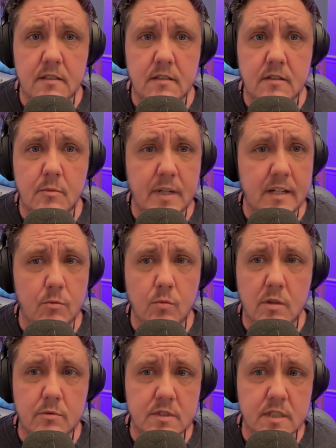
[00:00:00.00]
no matter
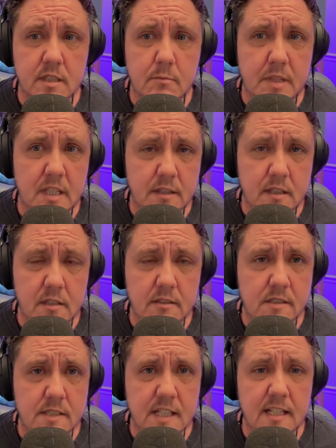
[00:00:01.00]
what was going to be on the other
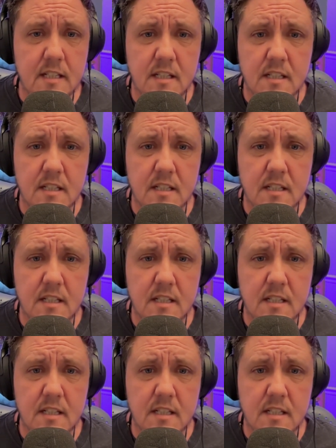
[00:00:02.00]
side.